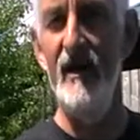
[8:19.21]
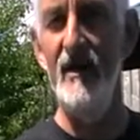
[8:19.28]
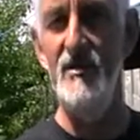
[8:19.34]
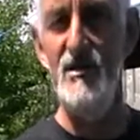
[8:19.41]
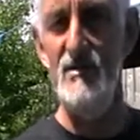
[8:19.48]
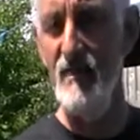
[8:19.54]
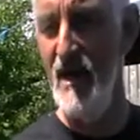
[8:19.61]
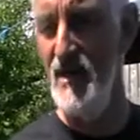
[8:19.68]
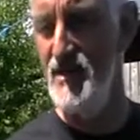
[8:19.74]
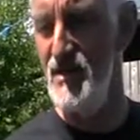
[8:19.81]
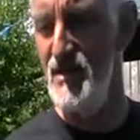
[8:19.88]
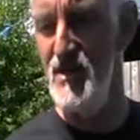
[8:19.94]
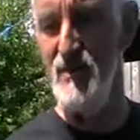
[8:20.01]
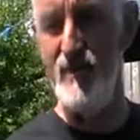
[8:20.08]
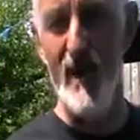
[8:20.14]
It just makes
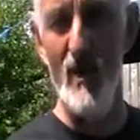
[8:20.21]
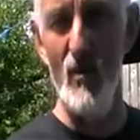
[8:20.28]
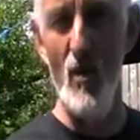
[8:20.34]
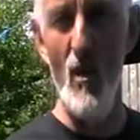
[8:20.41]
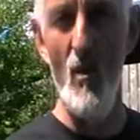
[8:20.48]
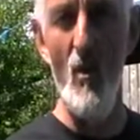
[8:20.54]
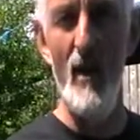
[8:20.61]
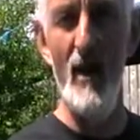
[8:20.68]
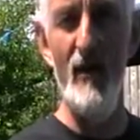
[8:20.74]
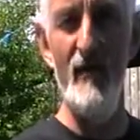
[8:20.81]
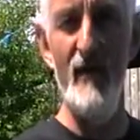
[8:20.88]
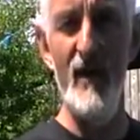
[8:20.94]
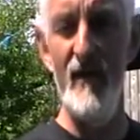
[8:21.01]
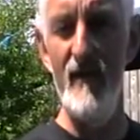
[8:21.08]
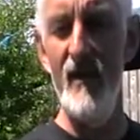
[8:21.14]
it spin one way or
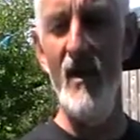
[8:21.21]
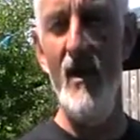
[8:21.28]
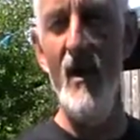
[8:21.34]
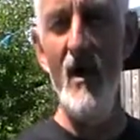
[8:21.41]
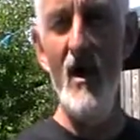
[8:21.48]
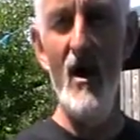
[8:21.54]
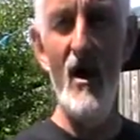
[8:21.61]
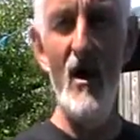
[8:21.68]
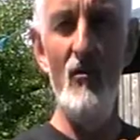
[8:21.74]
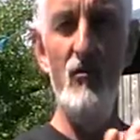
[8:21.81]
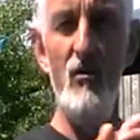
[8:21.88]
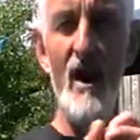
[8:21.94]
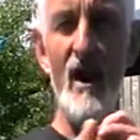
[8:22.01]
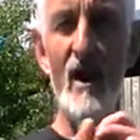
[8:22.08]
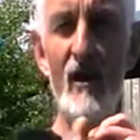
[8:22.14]
the other
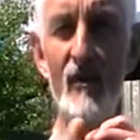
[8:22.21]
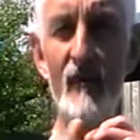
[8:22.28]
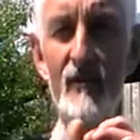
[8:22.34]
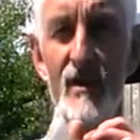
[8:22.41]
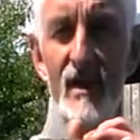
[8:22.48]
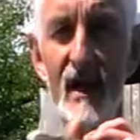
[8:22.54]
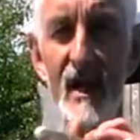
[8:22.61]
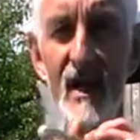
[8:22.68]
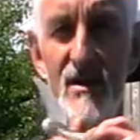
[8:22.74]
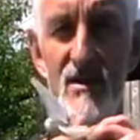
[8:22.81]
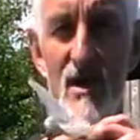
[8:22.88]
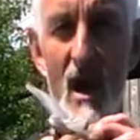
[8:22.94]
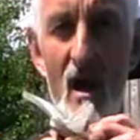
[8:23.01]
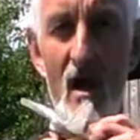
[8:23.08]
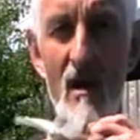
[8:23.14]
around its
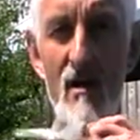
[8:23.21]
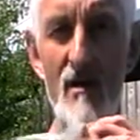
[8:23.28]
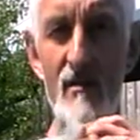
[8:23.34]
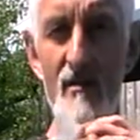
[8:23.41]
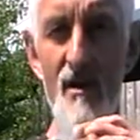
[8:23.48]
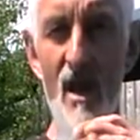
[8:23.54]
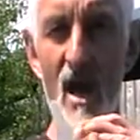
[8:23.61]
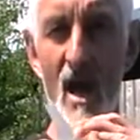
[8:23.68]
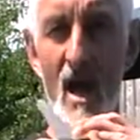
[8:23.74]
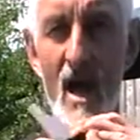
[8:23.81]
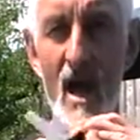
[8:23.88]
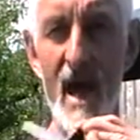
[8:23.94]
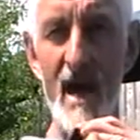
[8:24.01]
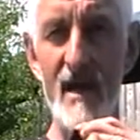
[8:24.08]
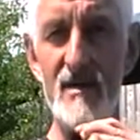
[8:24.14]
own
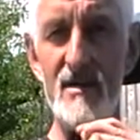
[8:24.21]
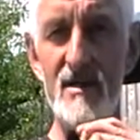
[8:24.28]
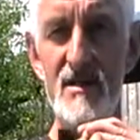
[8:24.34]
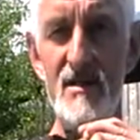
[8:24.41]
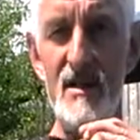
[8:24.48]
axis.